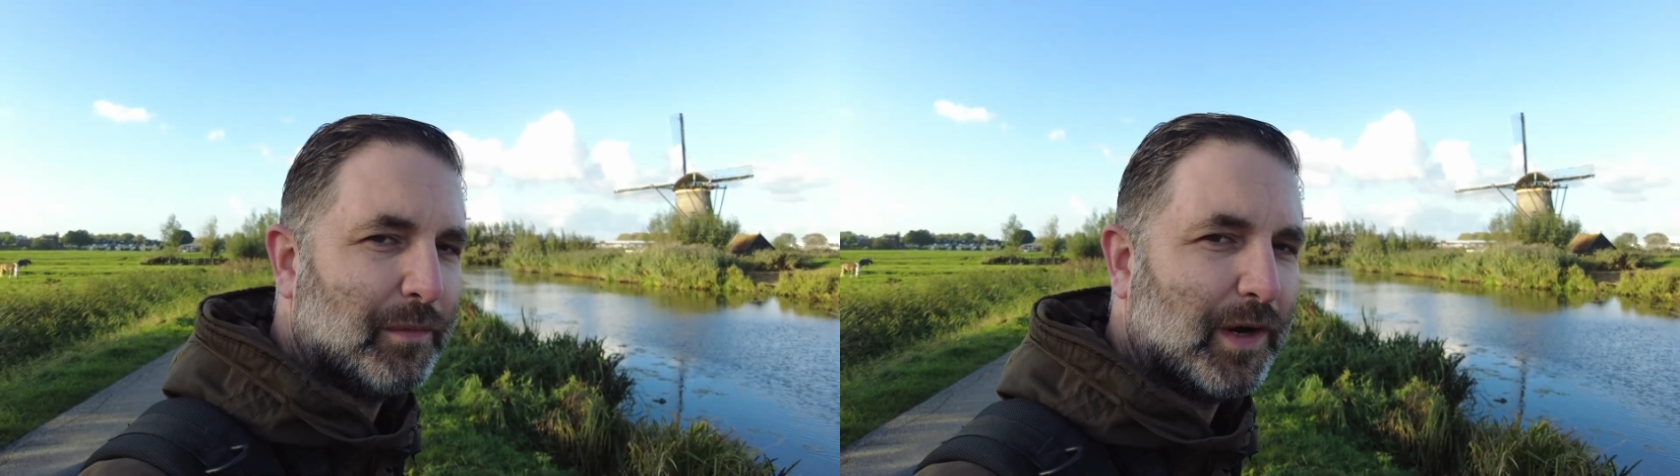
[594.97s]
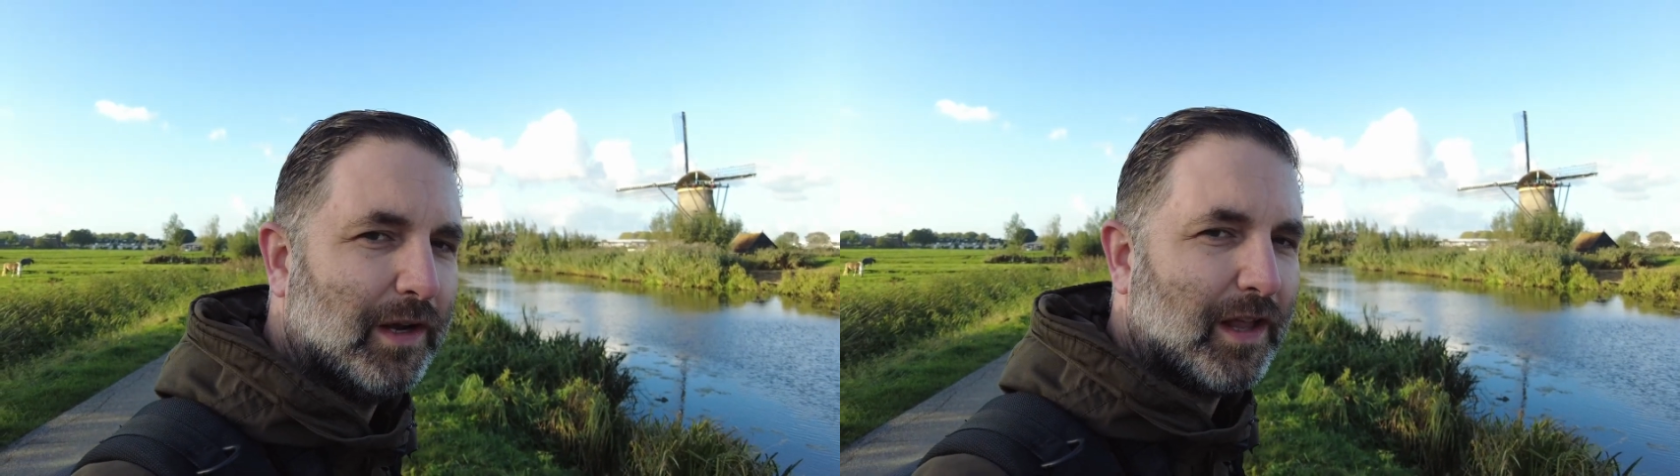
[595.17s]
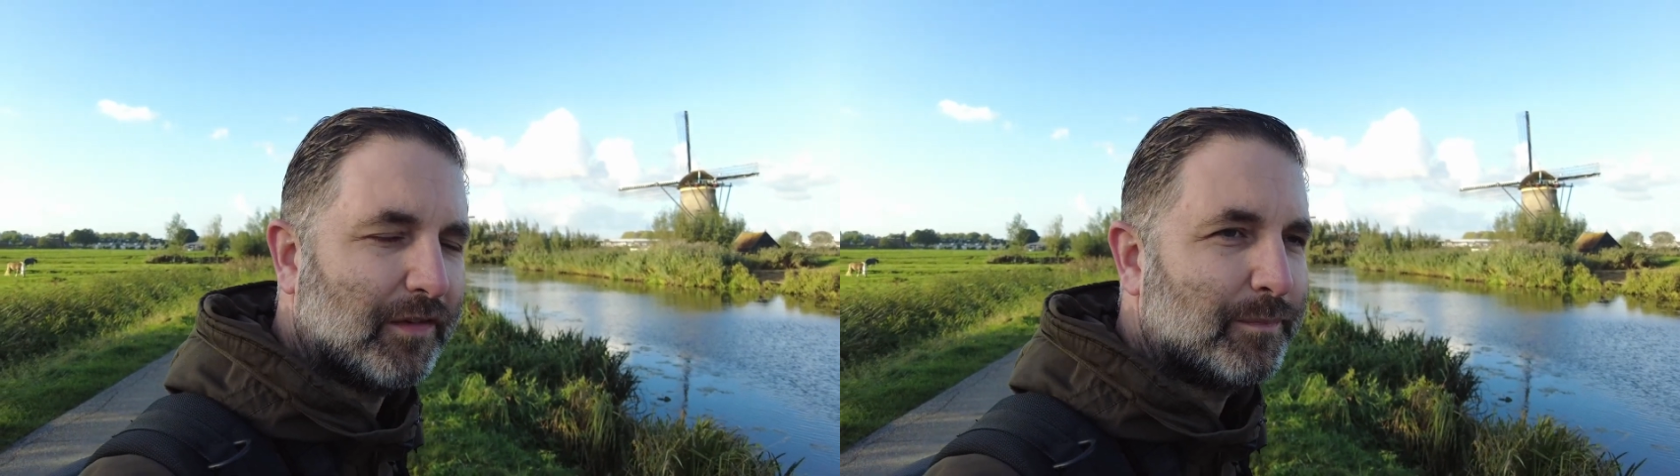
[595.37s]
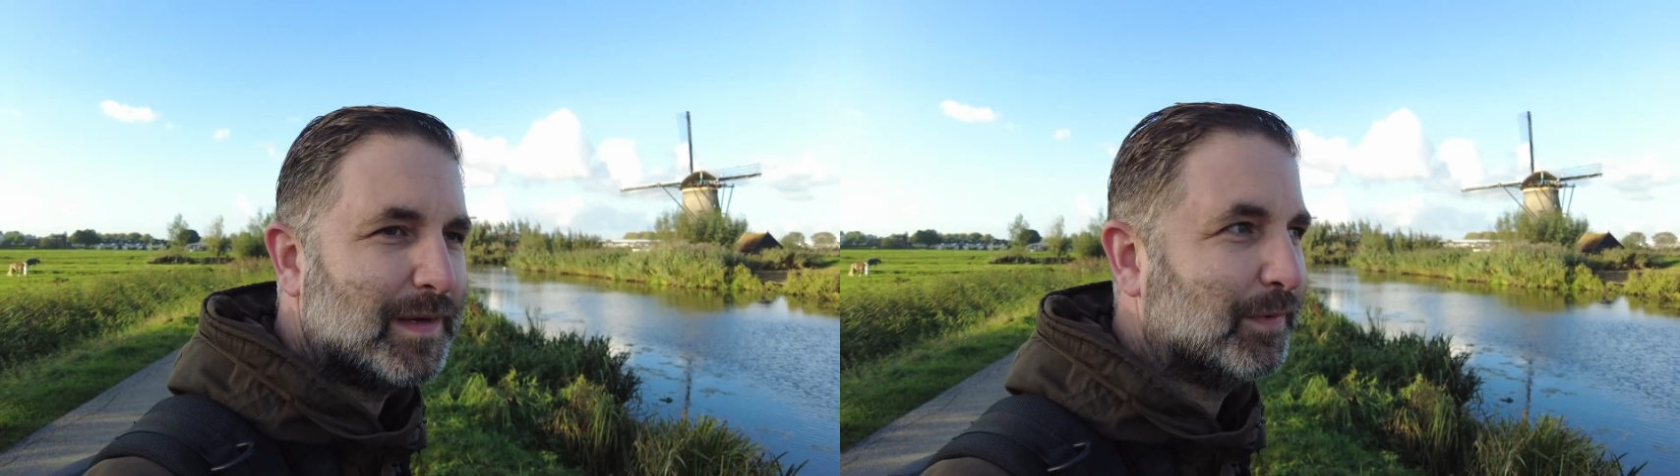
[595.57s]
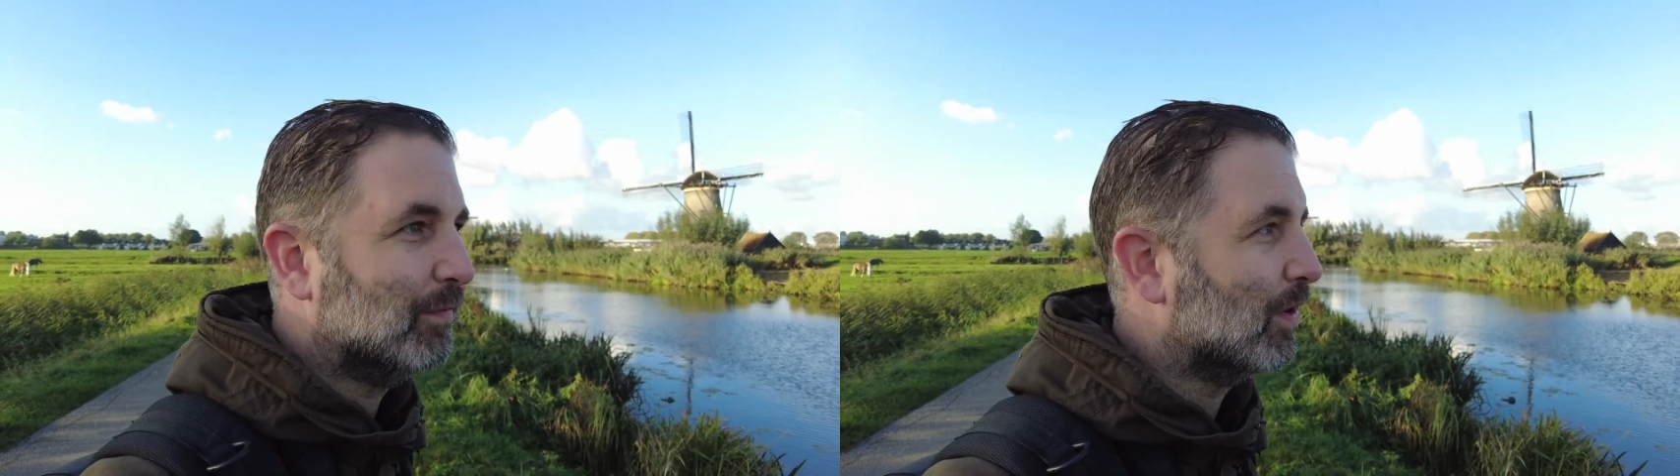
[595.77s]
were a lot of
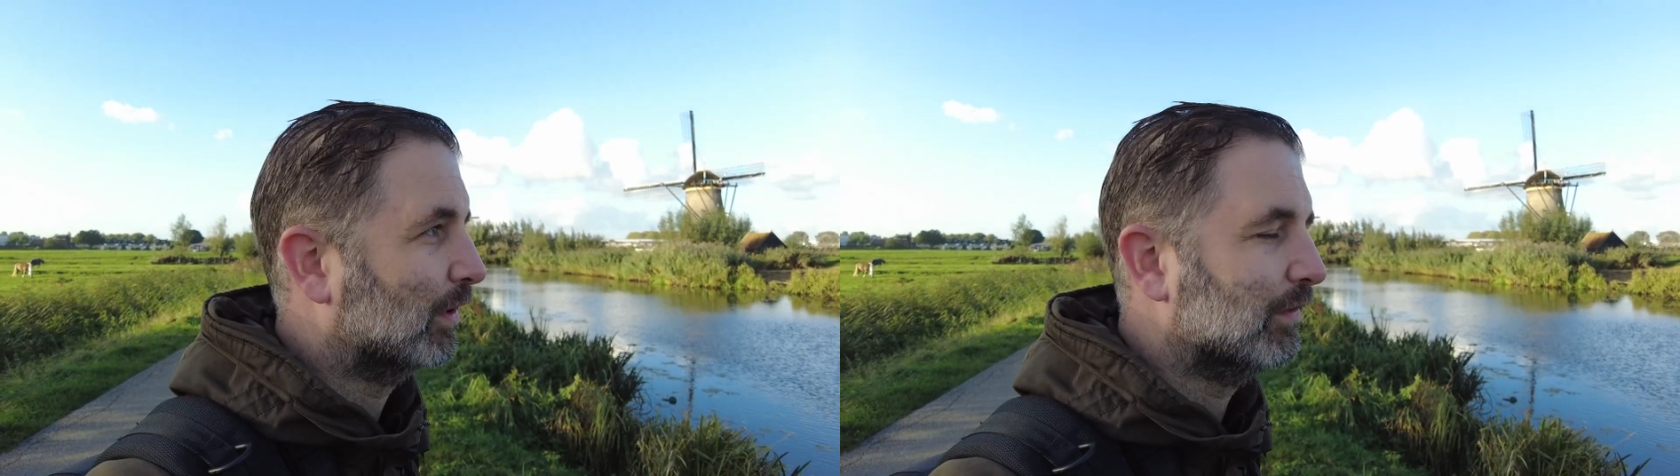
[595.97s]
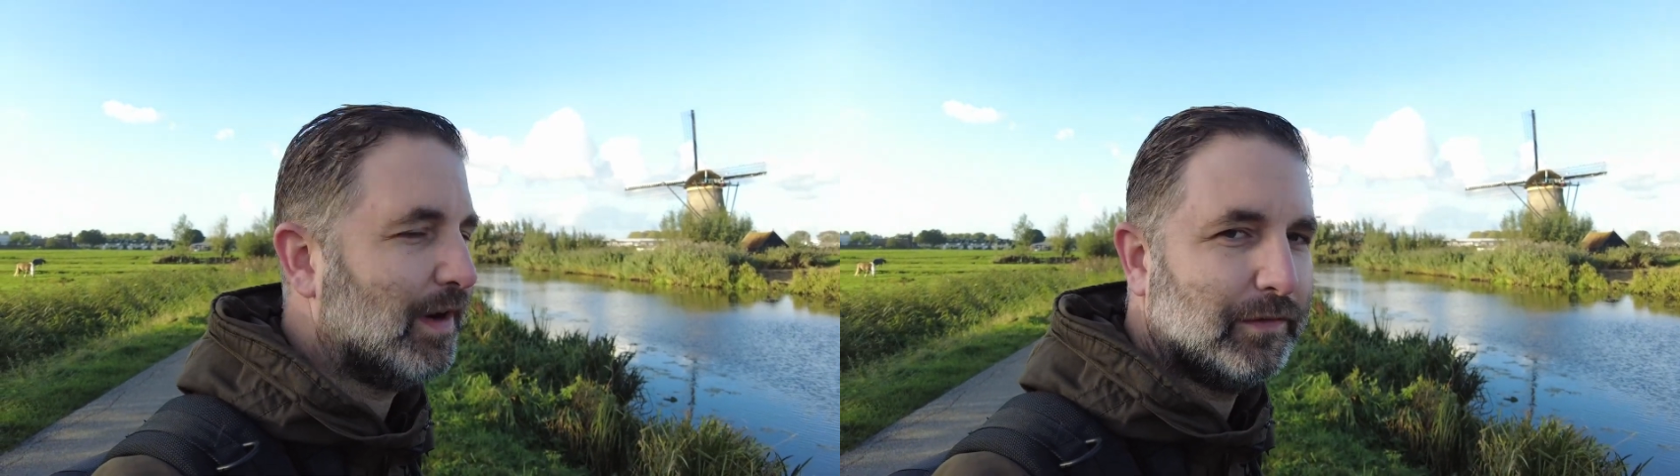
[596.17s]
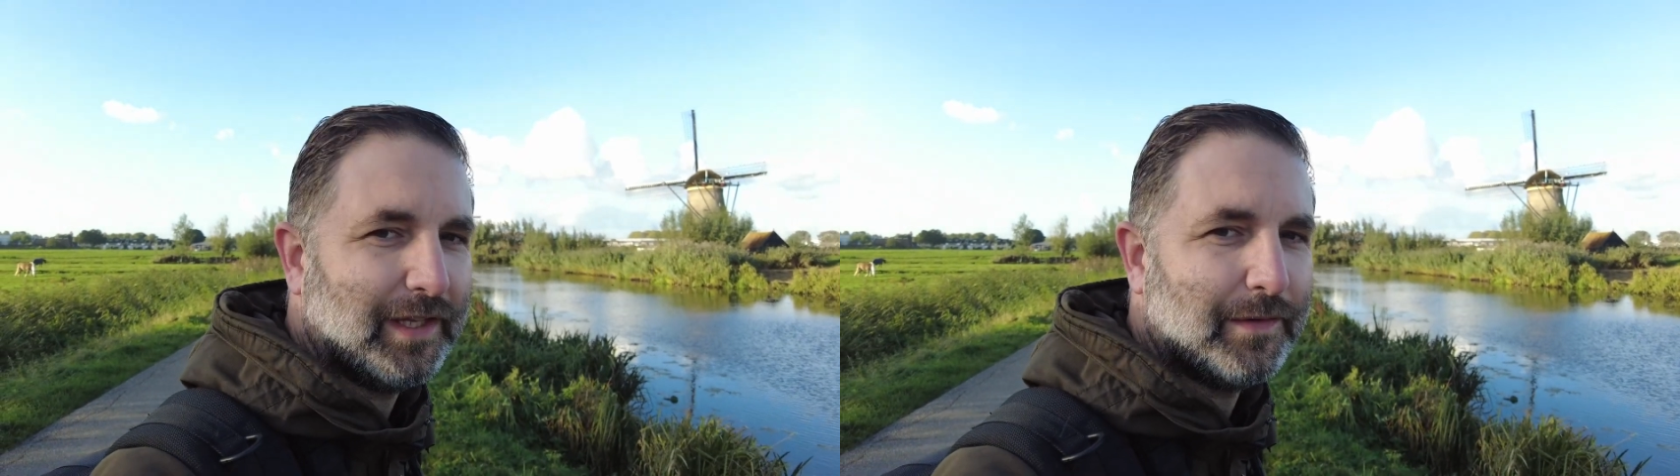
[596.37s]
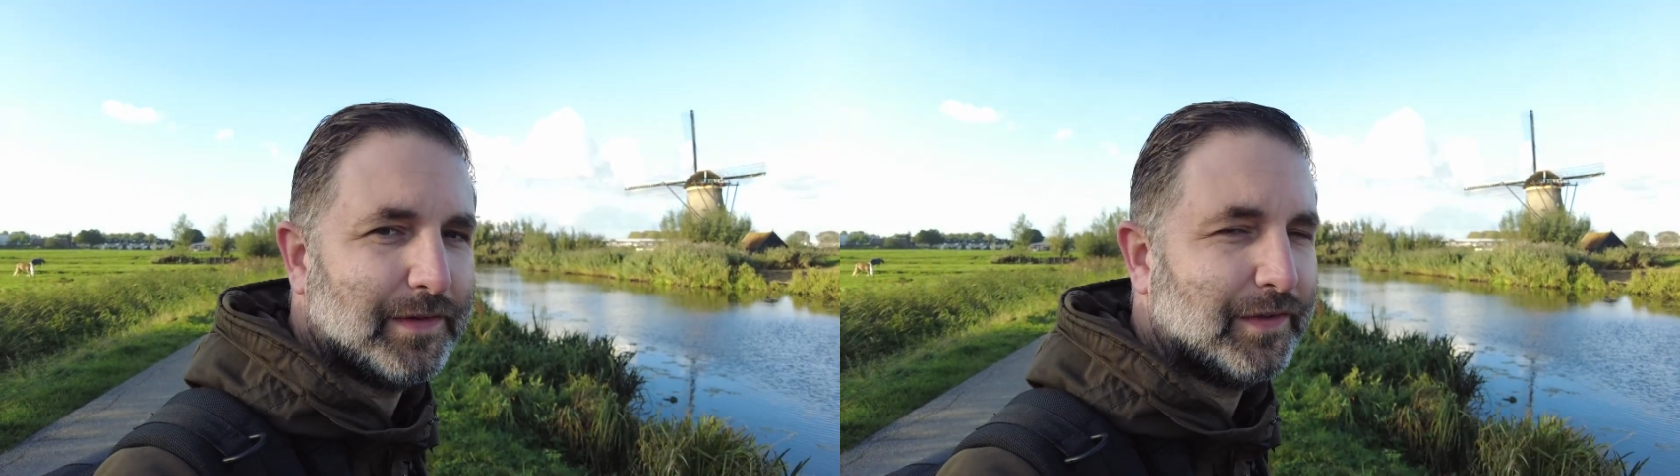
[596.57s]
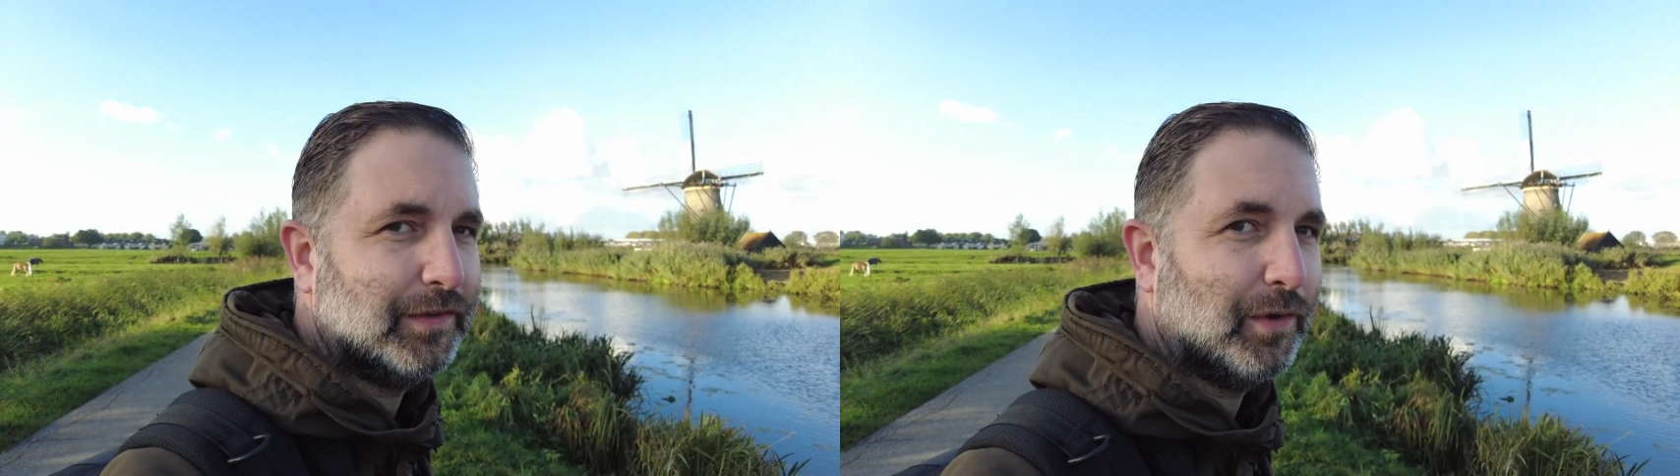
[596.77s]
people walking around there
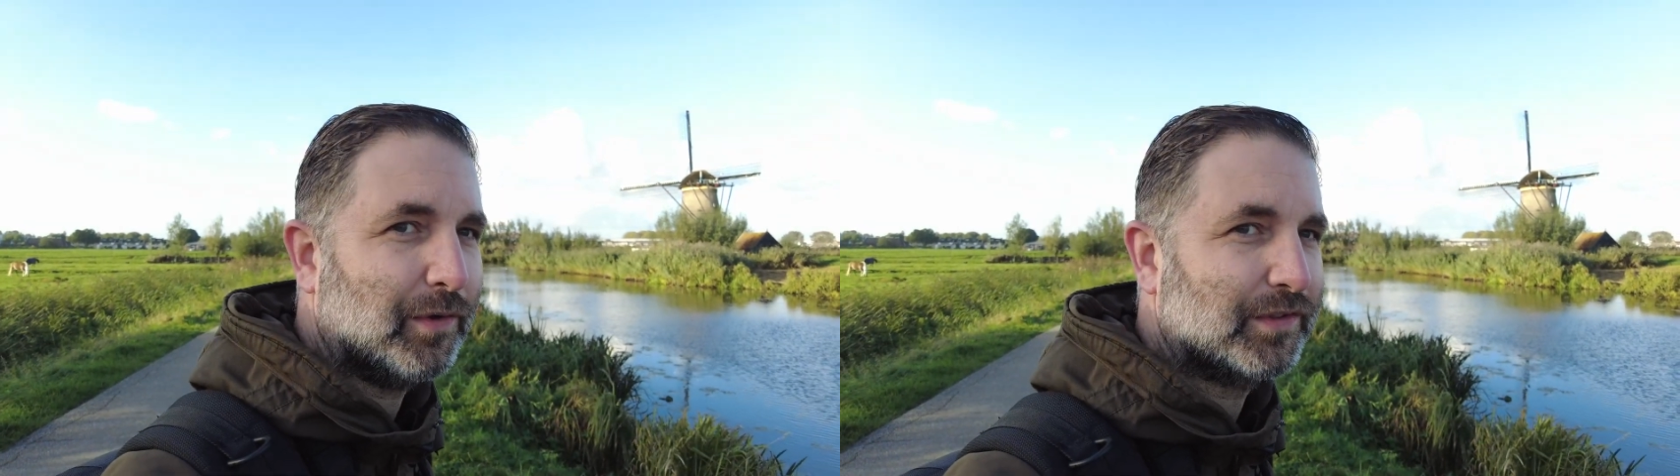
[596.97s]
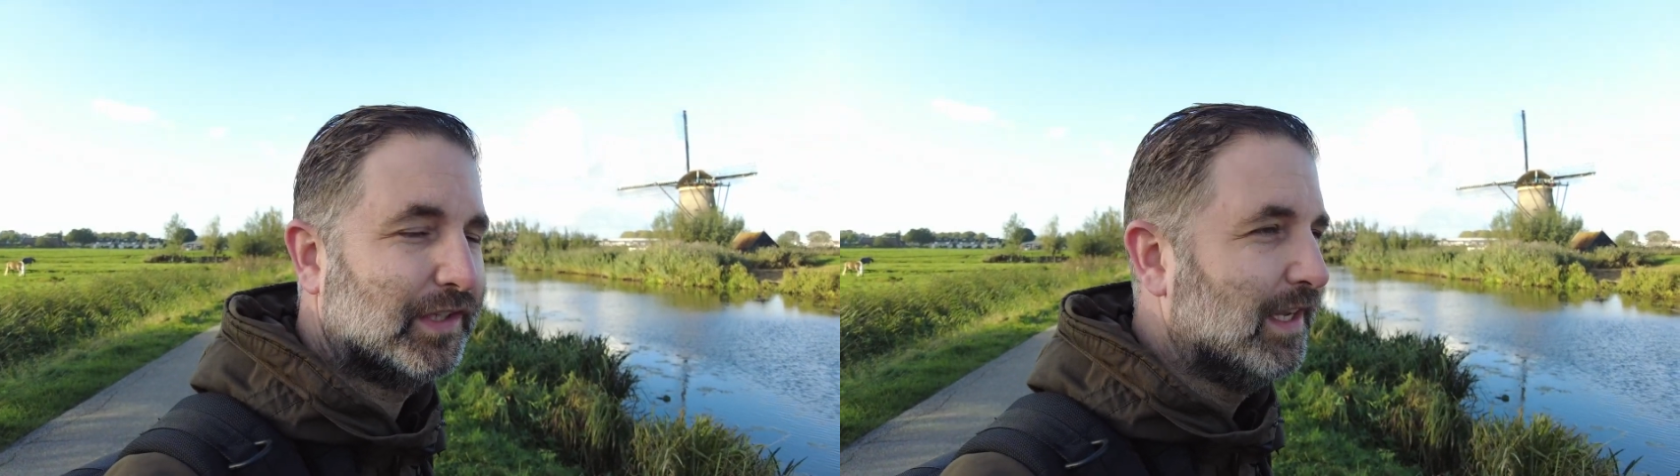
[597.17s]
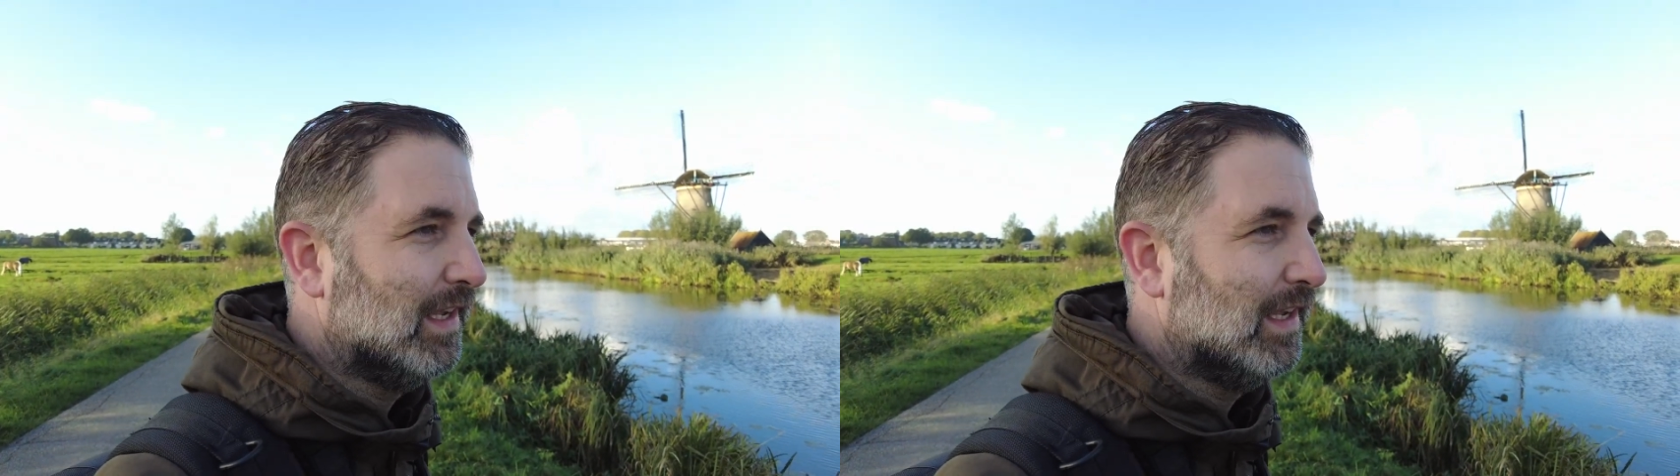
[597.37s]
with their dogs.